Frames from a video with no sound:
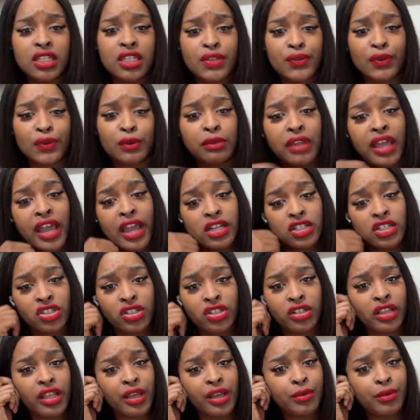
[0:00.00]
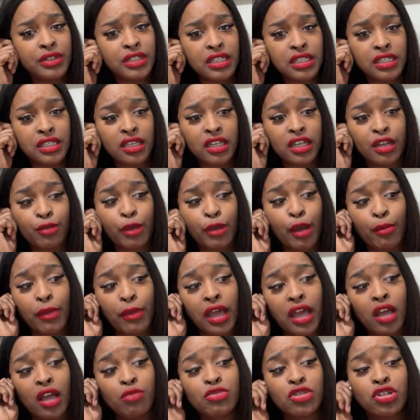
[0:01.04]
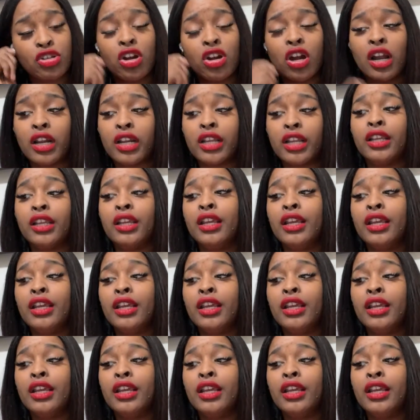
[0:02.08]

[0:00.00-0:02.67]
from last year that went to seed in my mom's garden